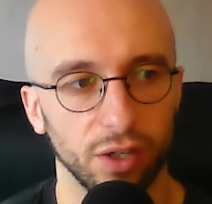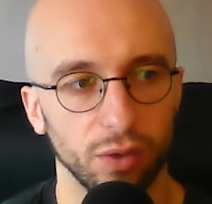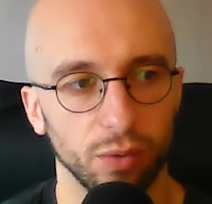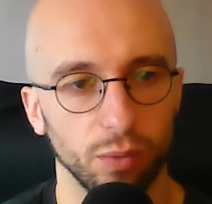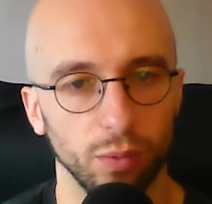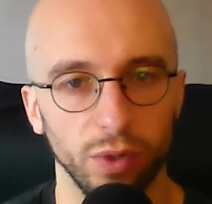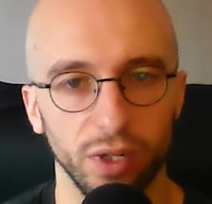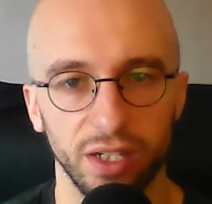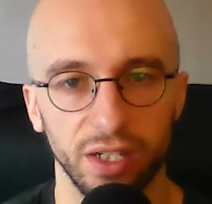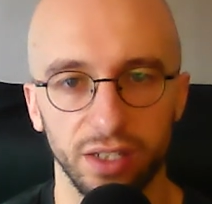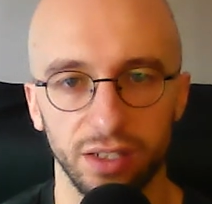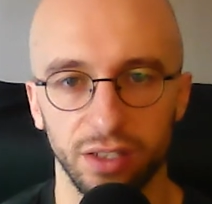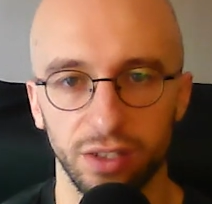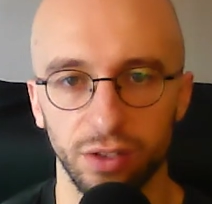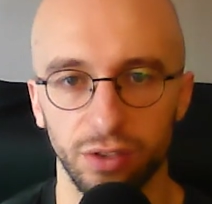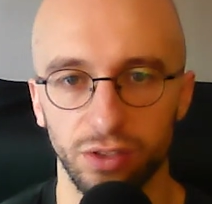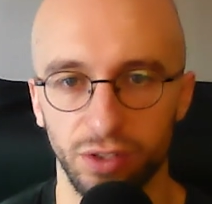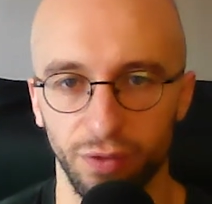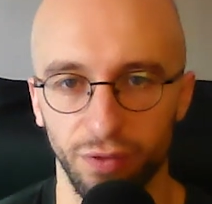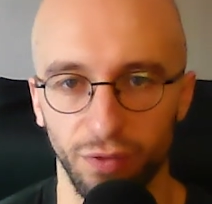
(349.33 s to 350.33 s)
we needed to
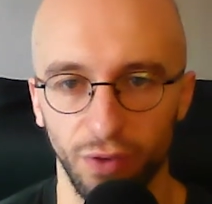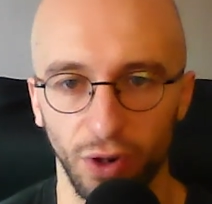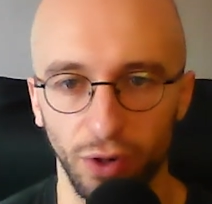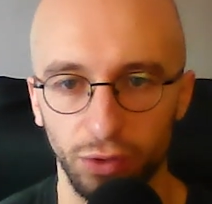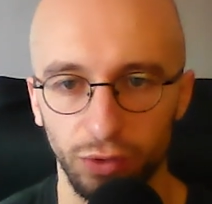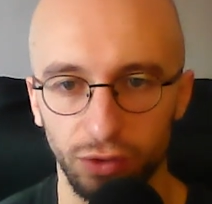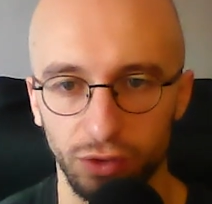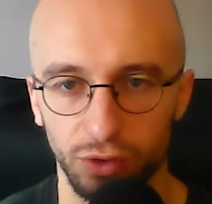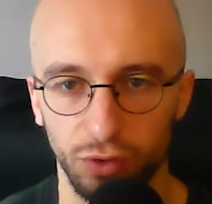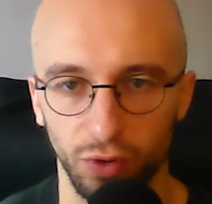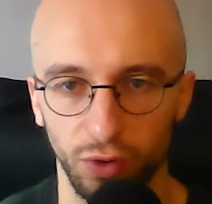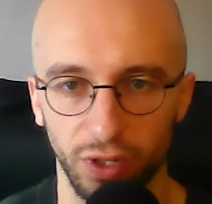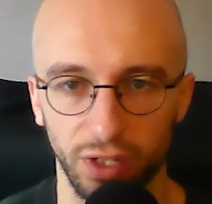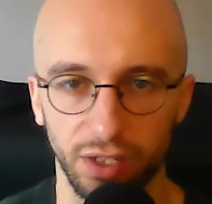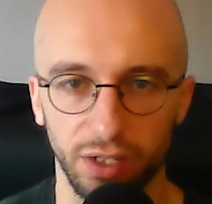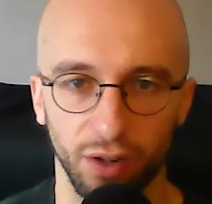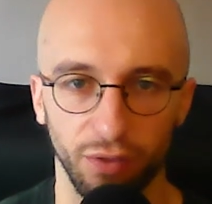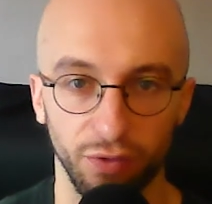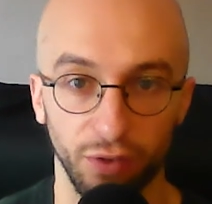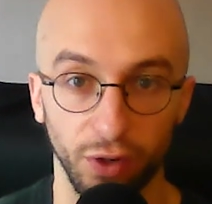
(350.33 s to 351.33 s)
use the phone screen,
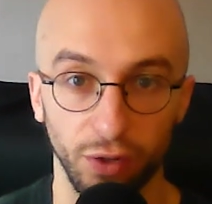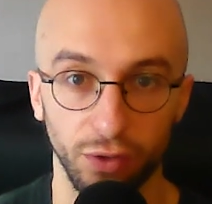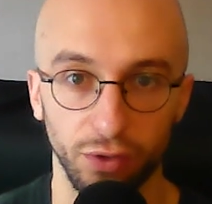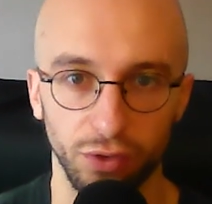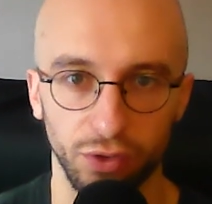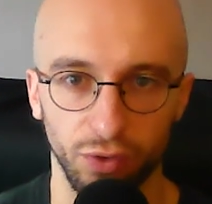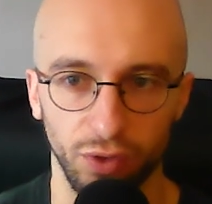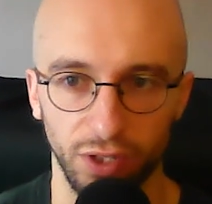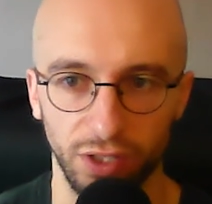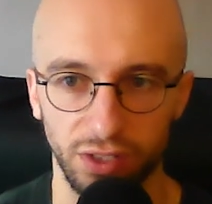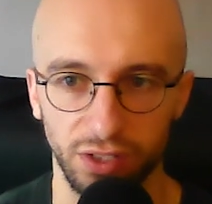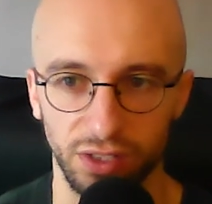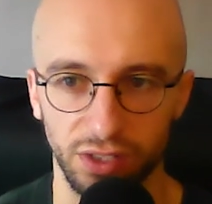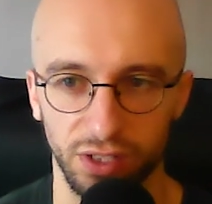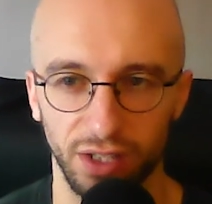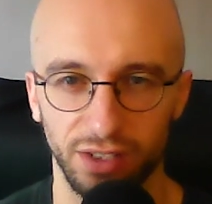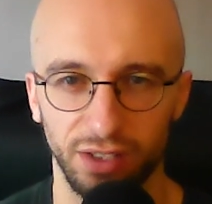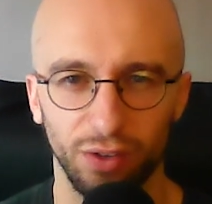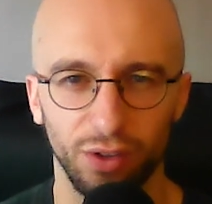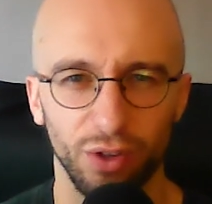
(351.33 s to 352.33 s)
our phone screens as
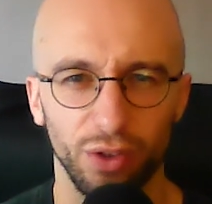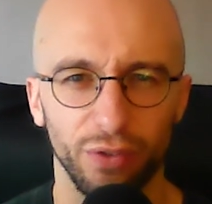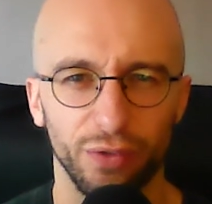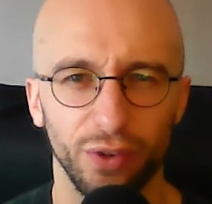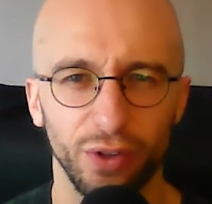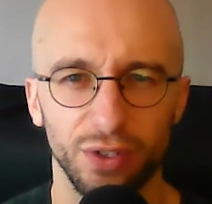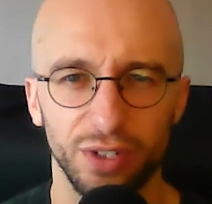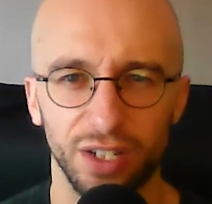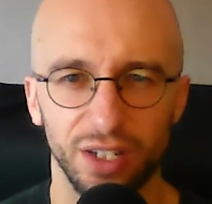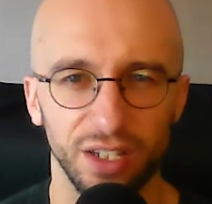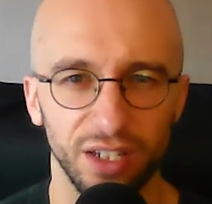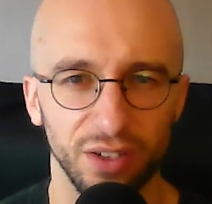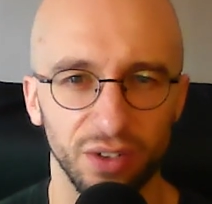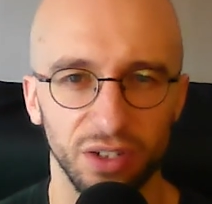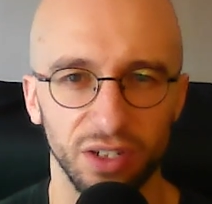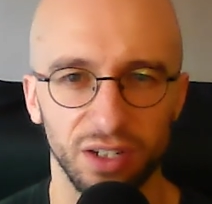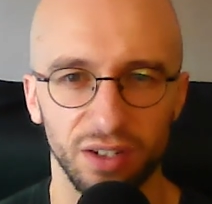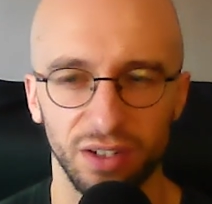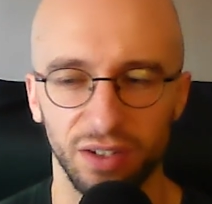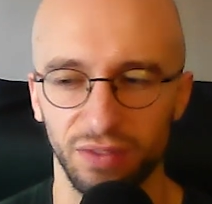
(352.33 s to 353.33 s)
lights. A lot of the phones then didn't,
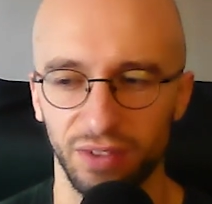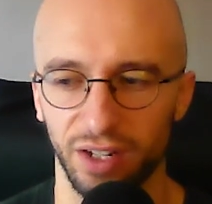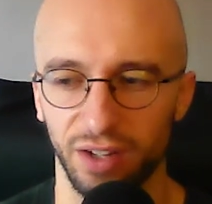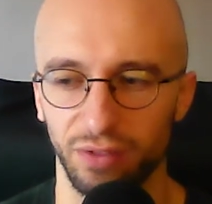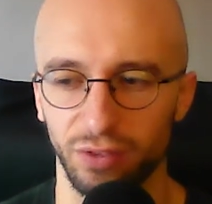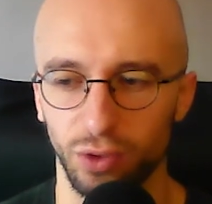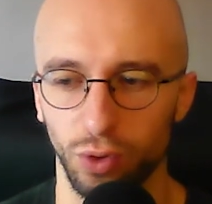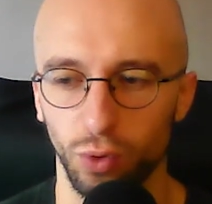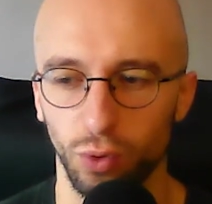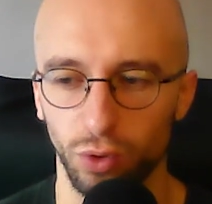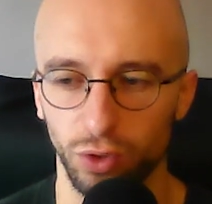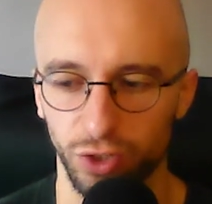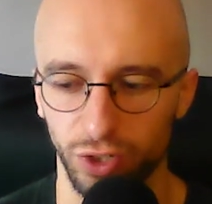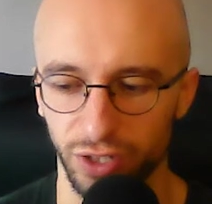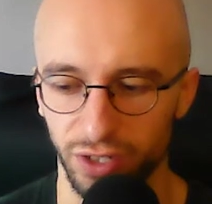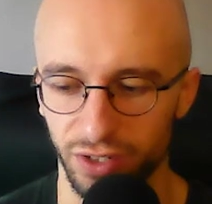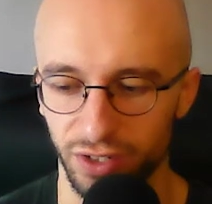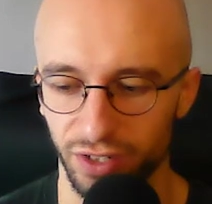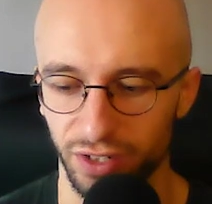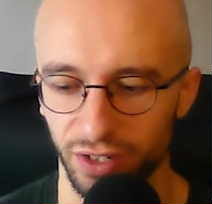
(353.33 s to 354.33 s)
didn't even have
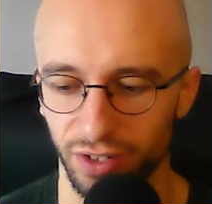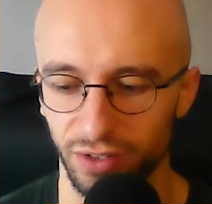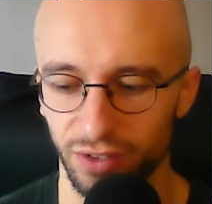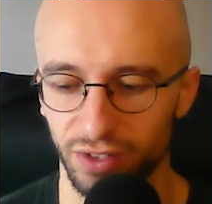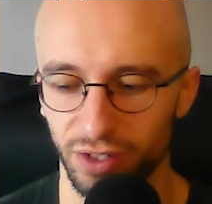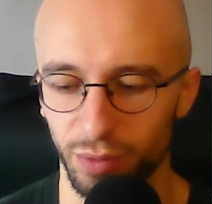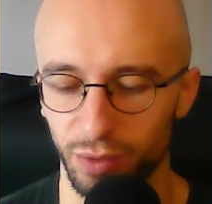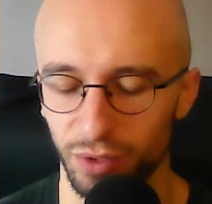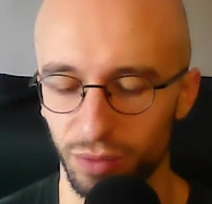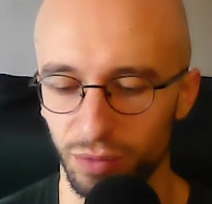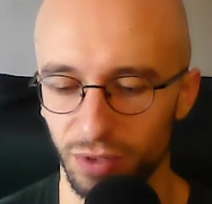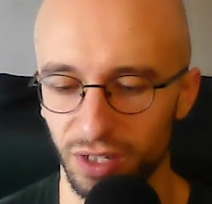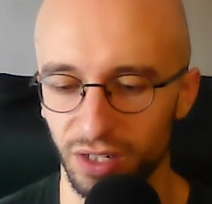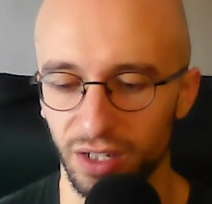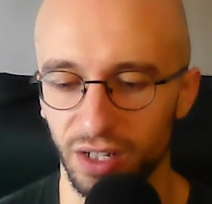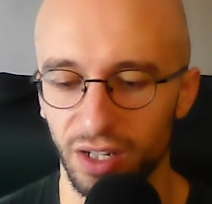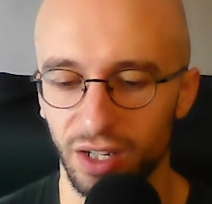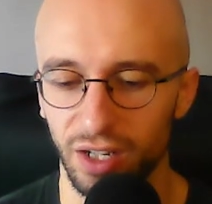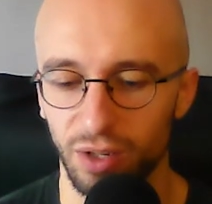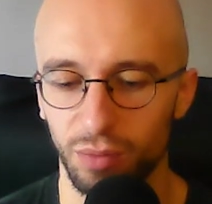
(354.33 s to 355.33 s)
torches, you know, some of them did.
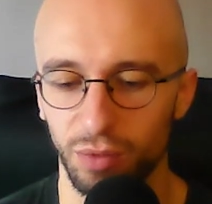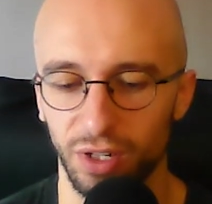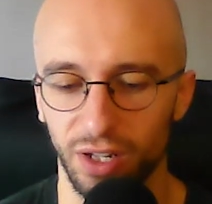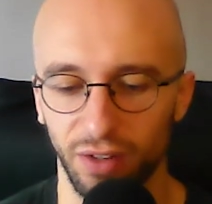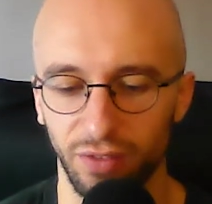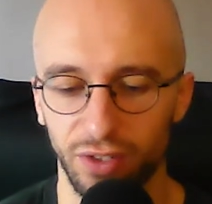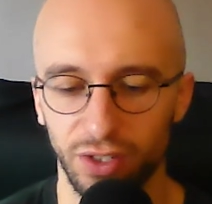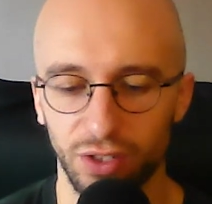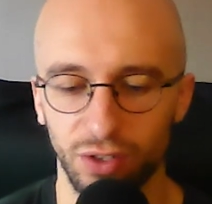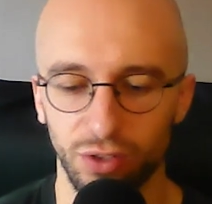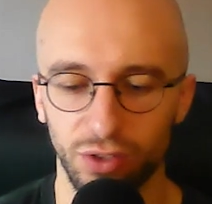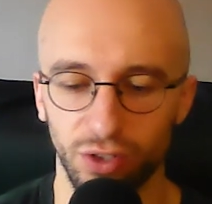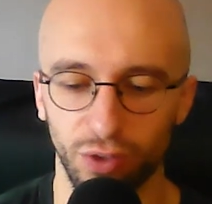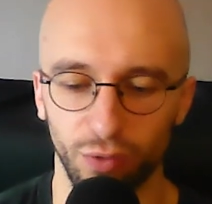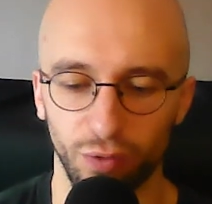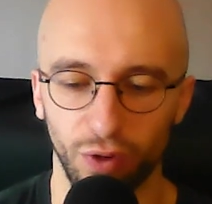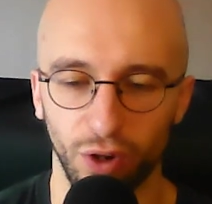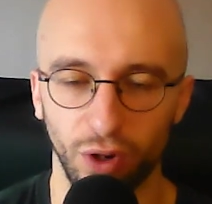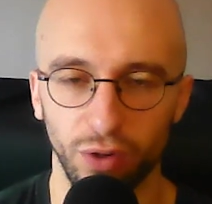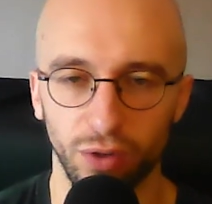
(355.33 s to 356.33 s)
But you'd have to use your
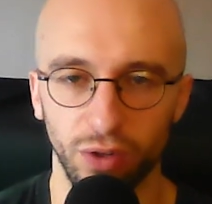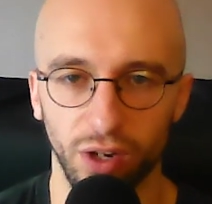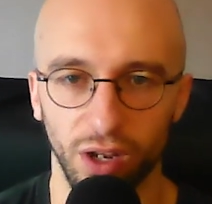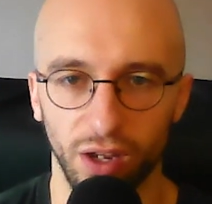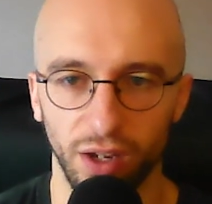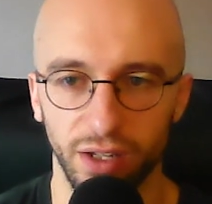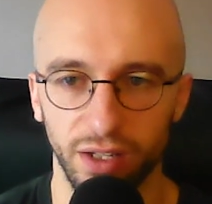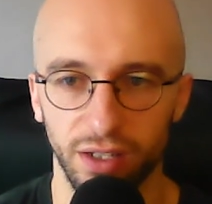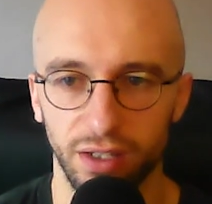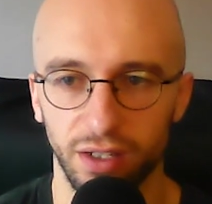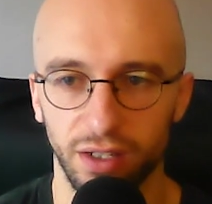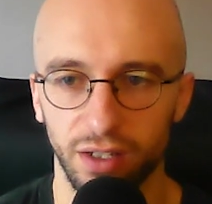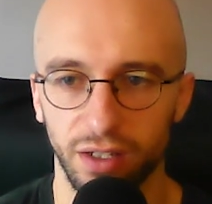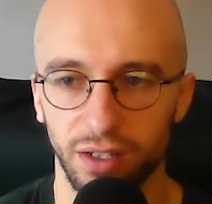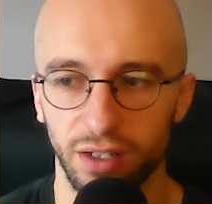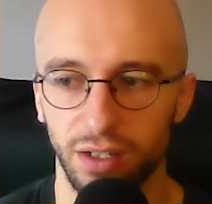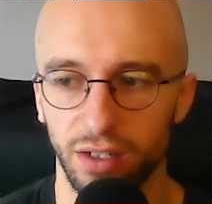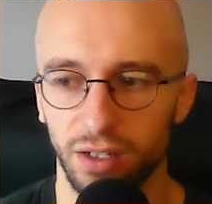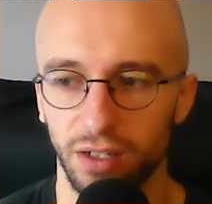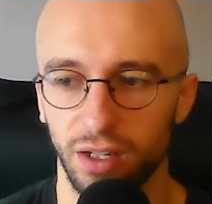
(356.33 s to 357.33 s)
phone light
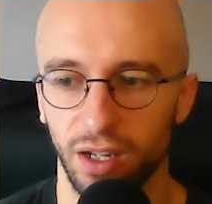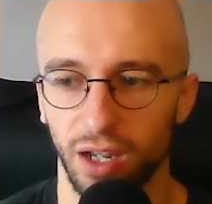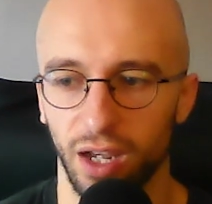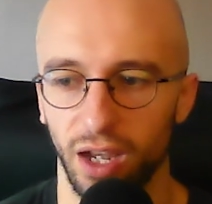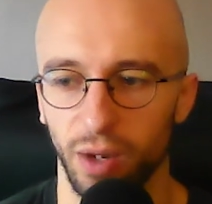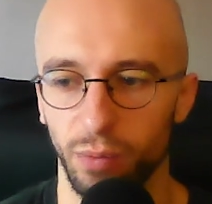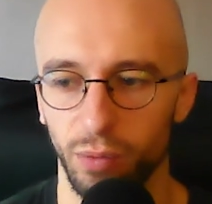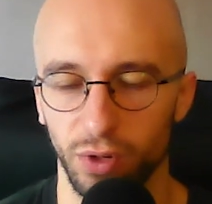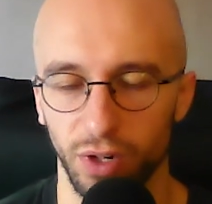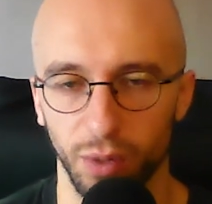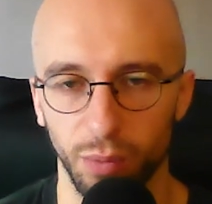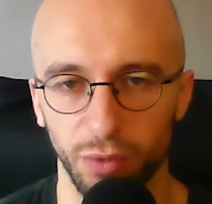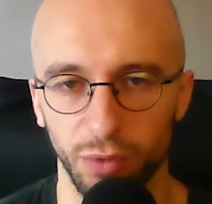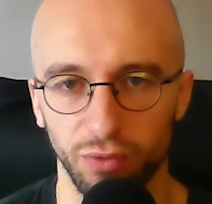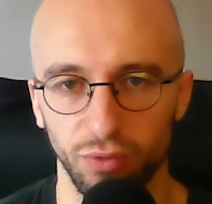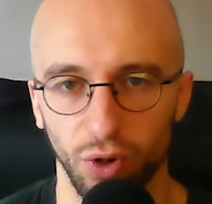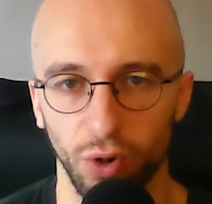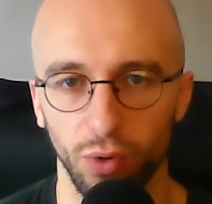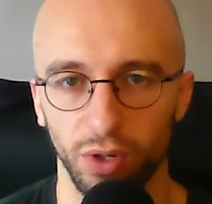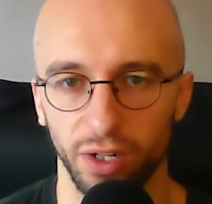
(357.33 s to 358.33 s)
and we'd like be
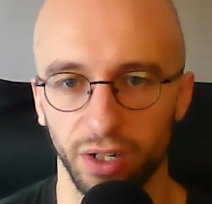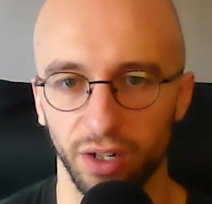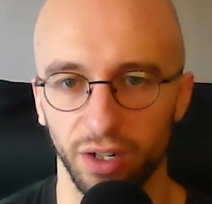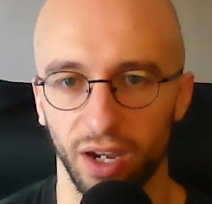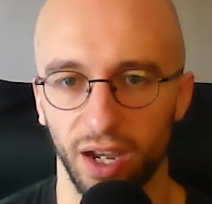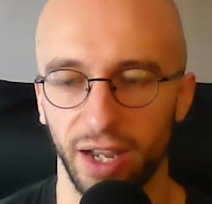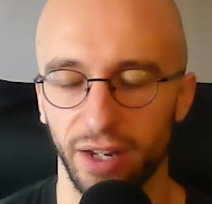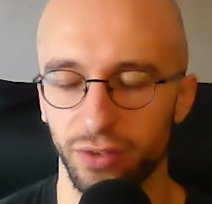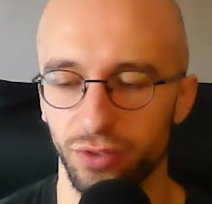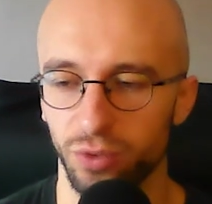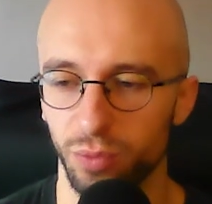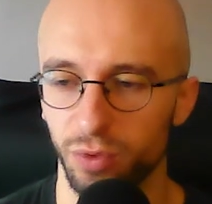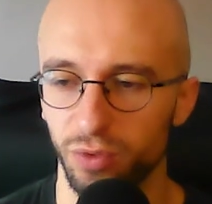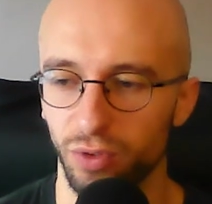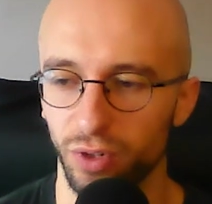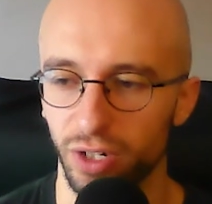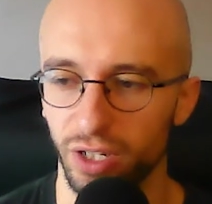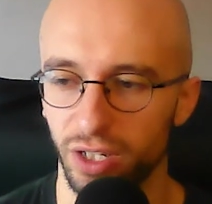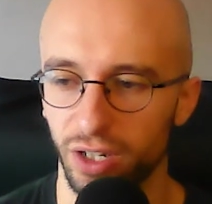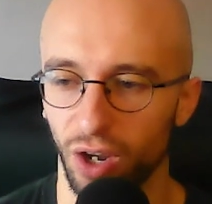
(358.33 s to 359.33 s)
rolling and our hands would be
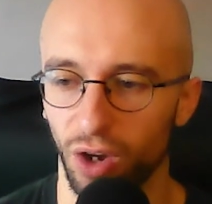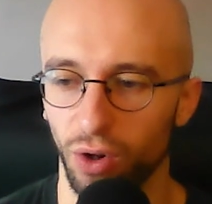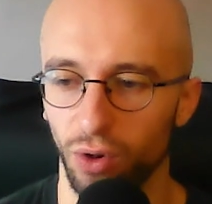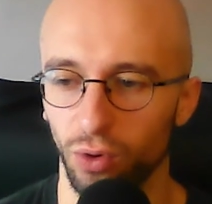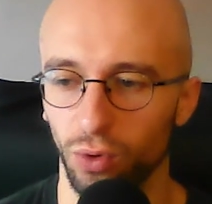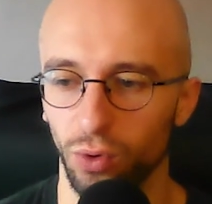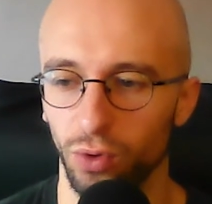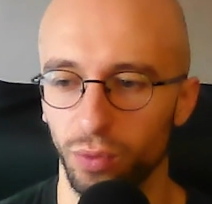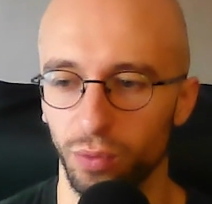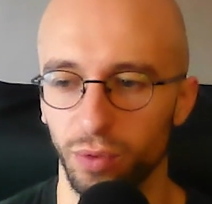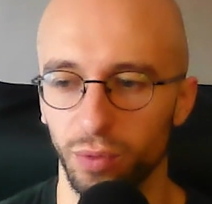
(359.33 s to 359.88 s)
really cold and we